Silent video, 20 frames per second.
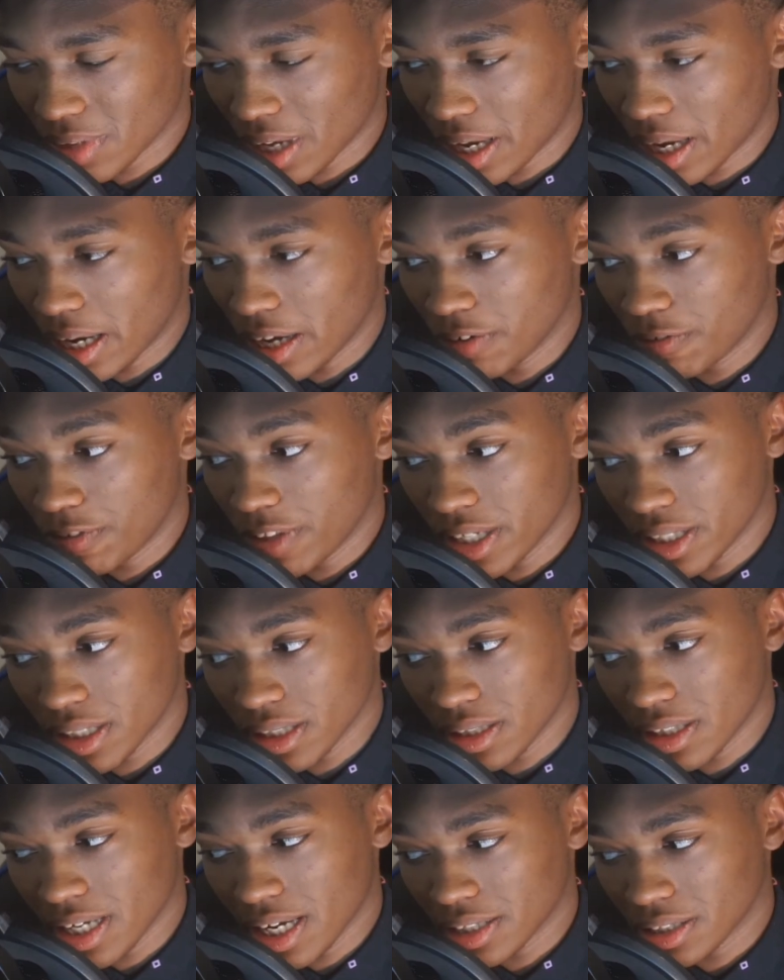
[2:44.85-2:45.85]
If this is
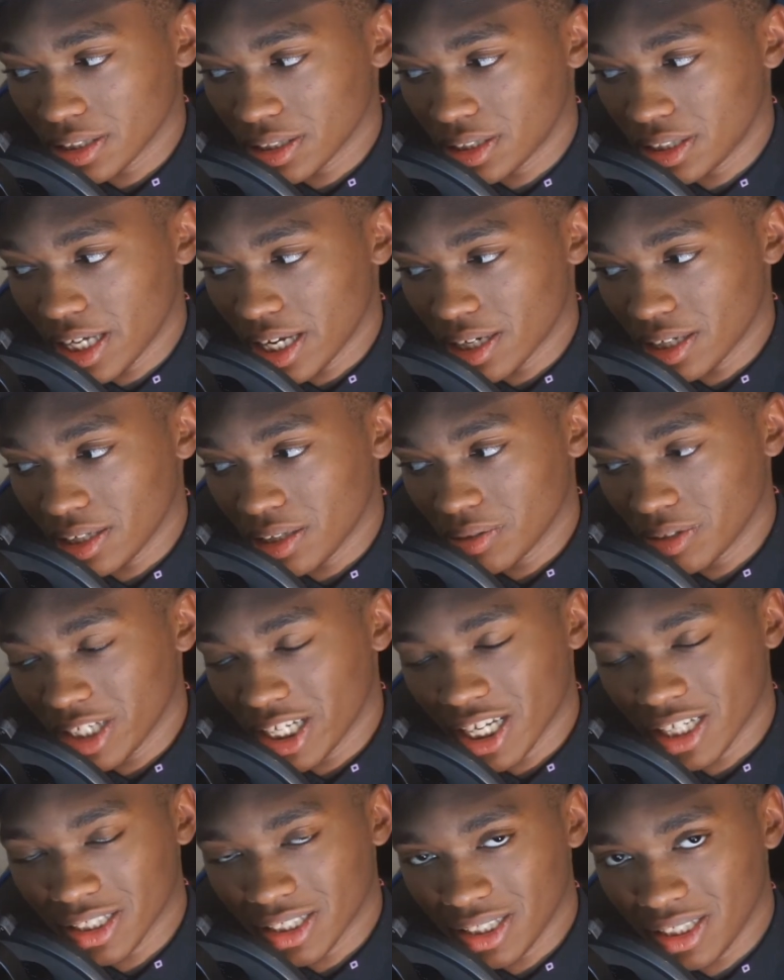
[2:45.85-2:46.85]
not just standalone
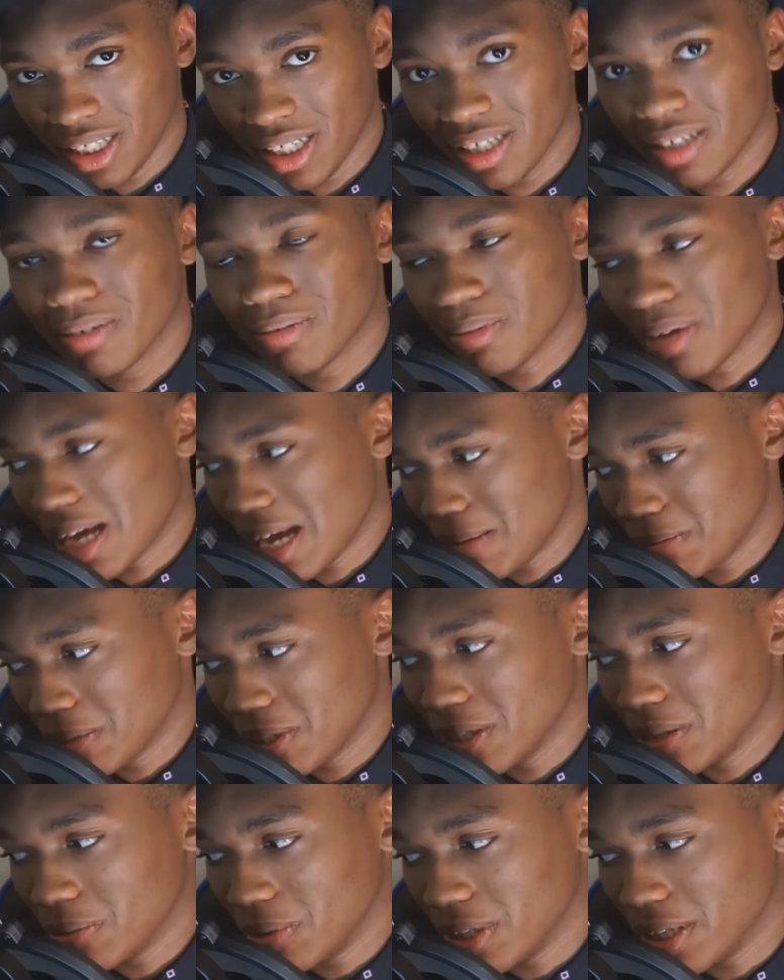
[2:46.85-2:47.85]
DLC, I'm
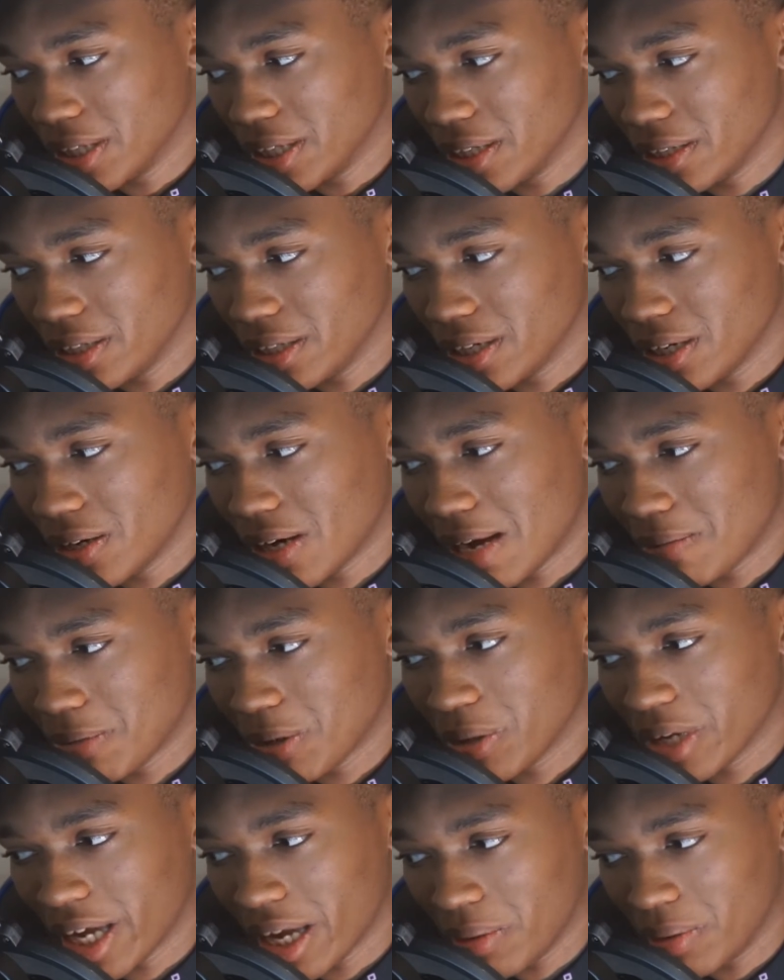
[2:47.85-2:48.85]
good with it. You know, I'm
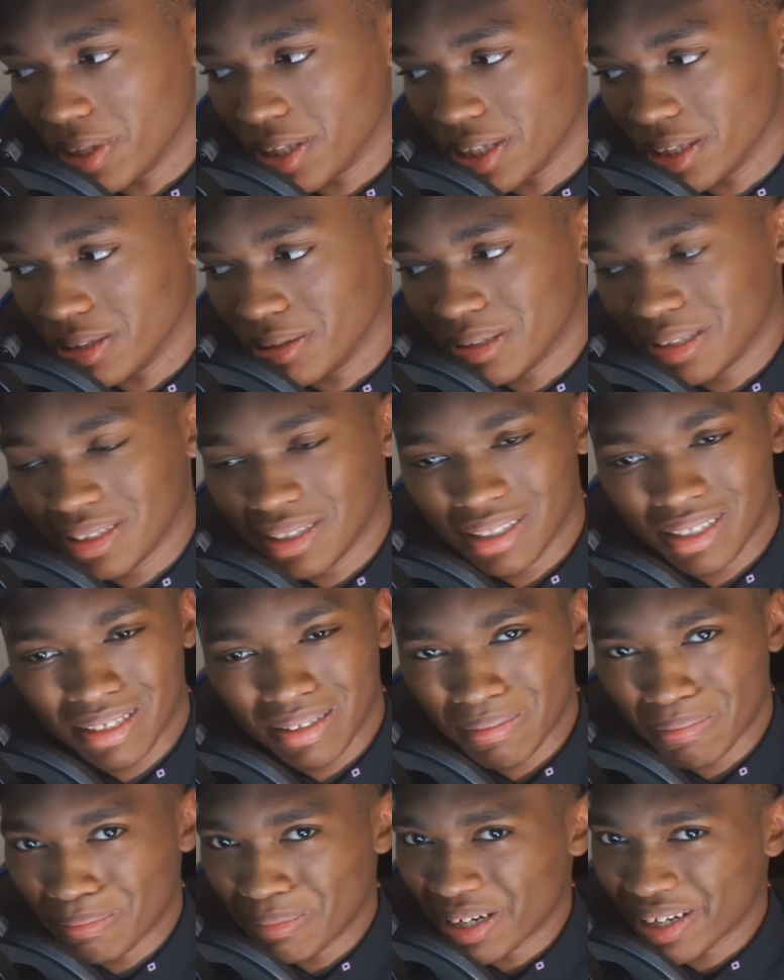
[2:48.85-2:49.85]
okay with it.
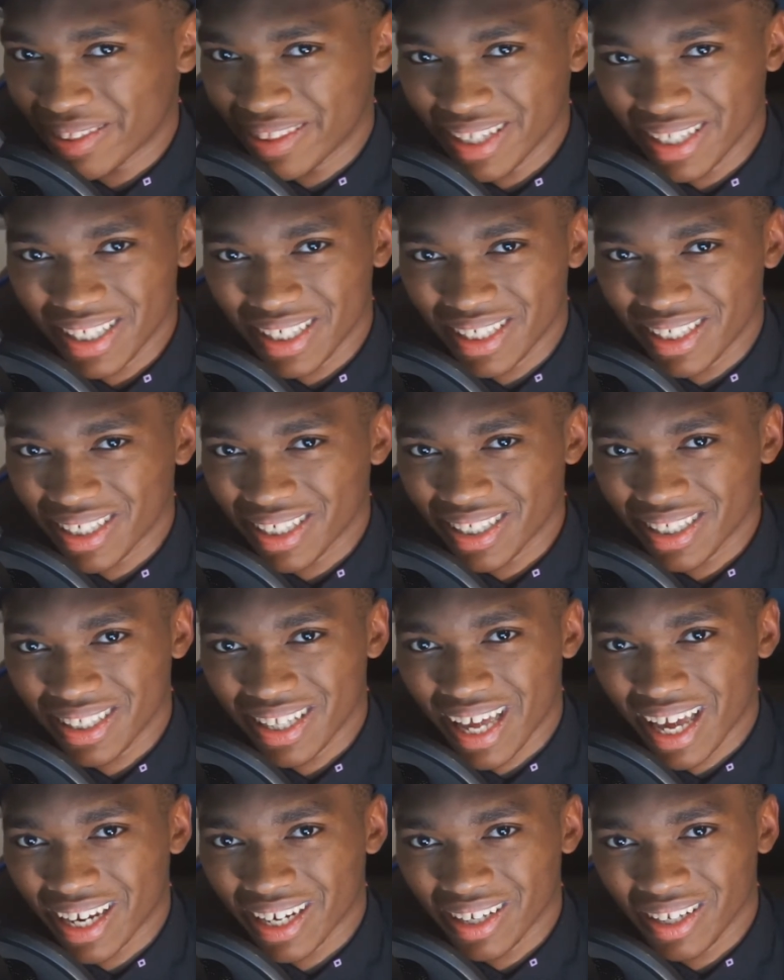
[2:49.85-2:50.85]
But if this is just
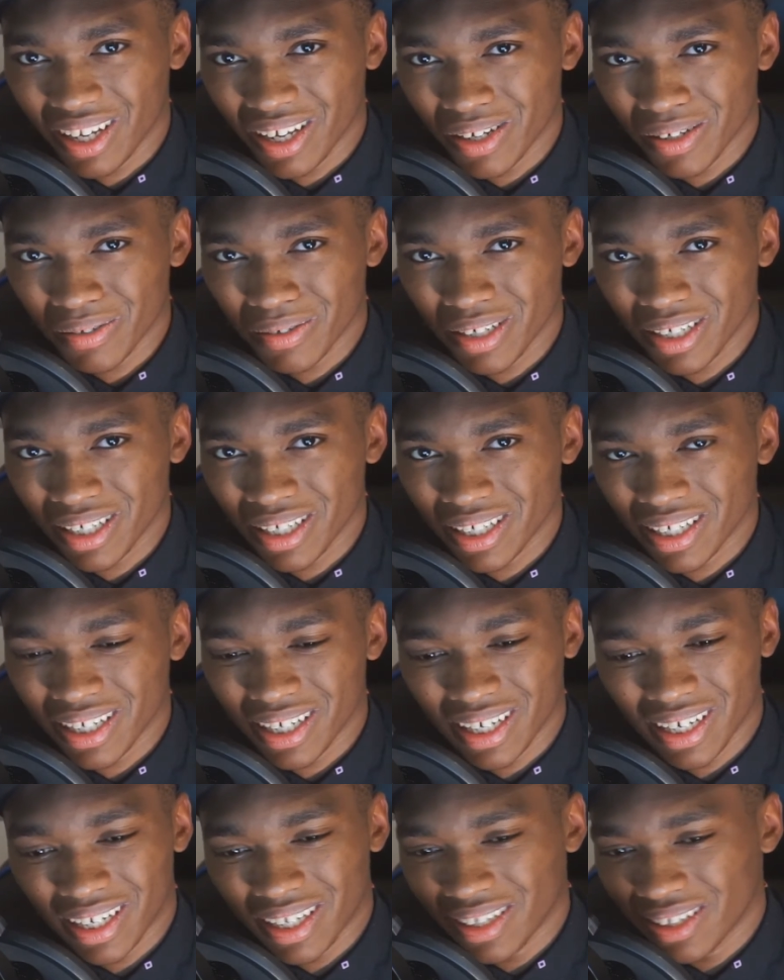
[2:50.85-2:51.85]
standalone,
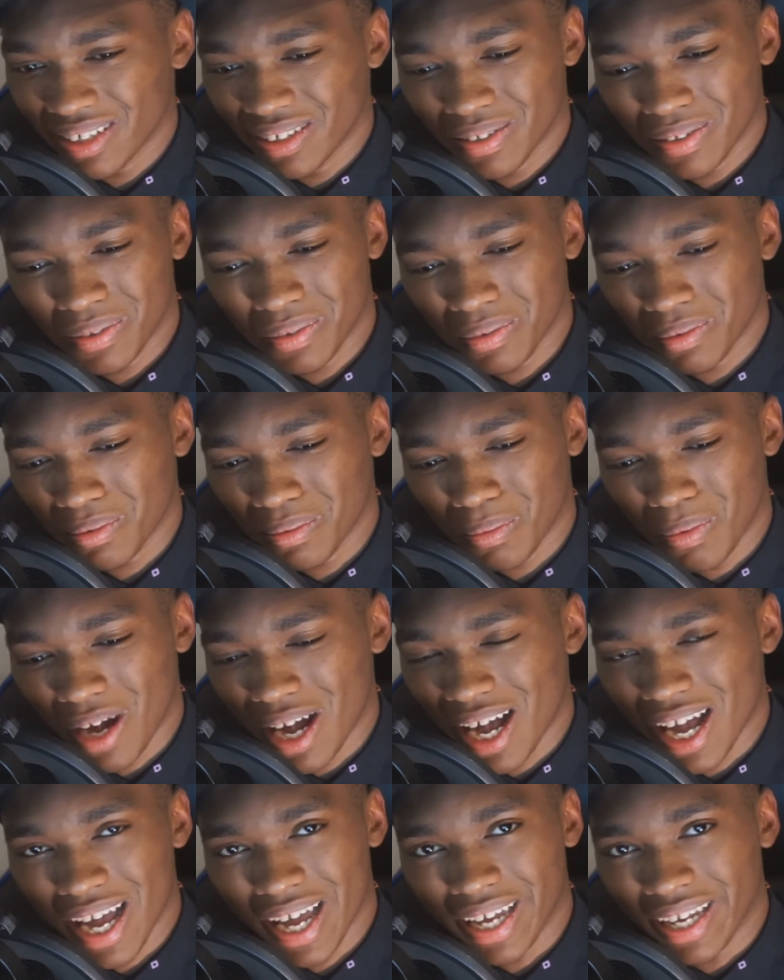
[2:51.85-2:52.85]

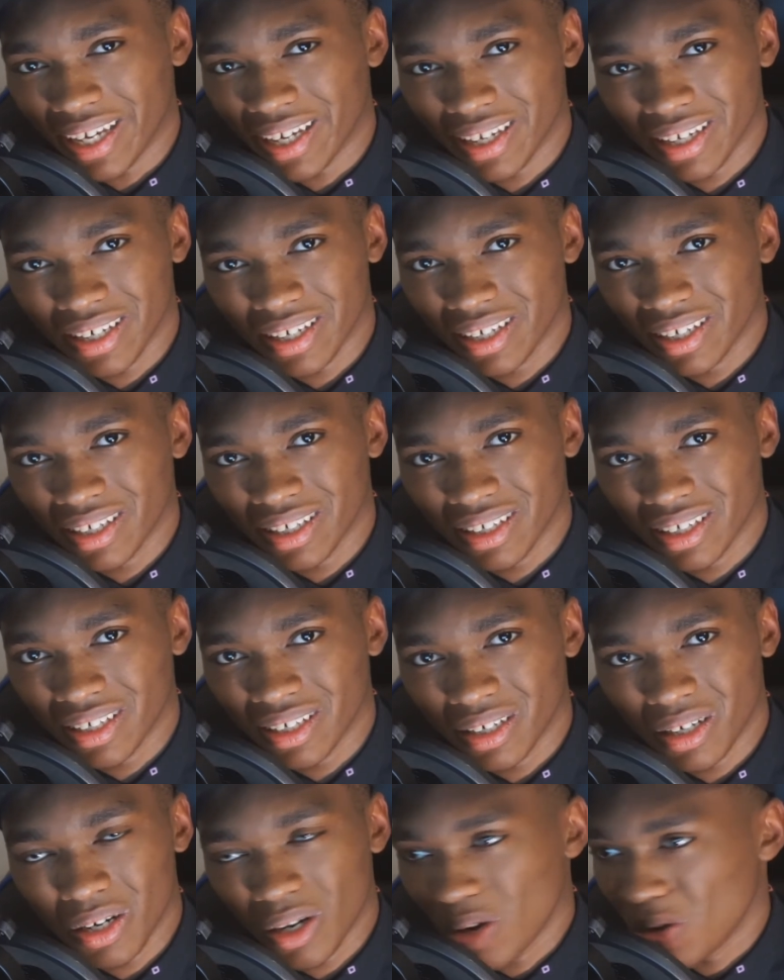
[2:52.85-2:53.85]
why?
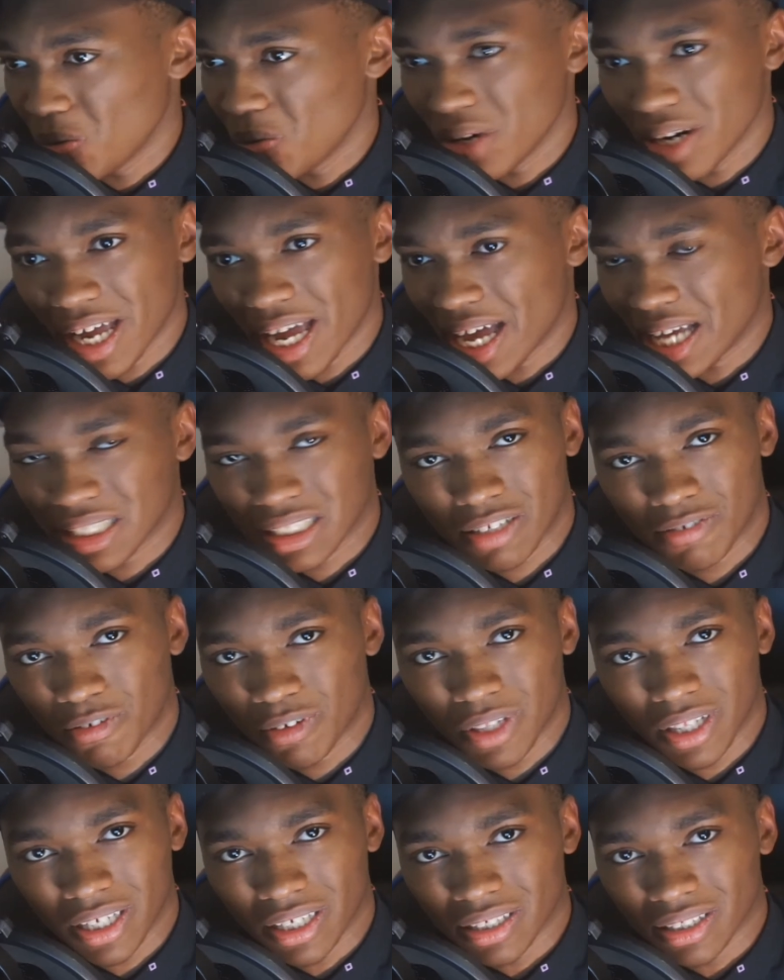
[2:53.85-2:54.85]
No one asked for
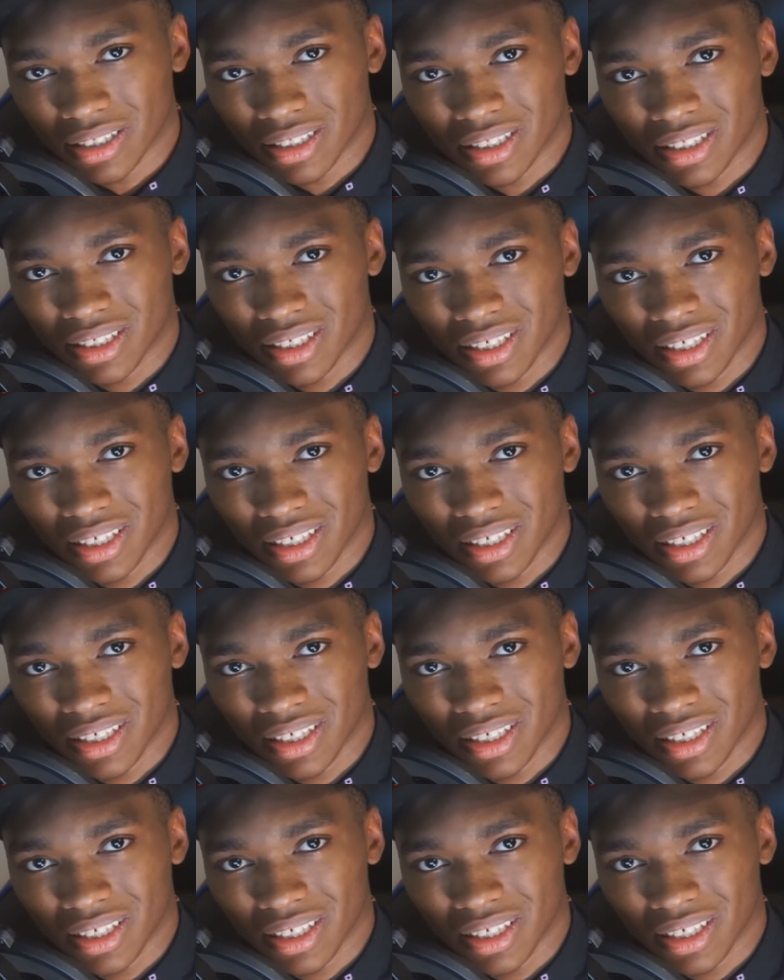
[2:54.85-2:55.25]
this.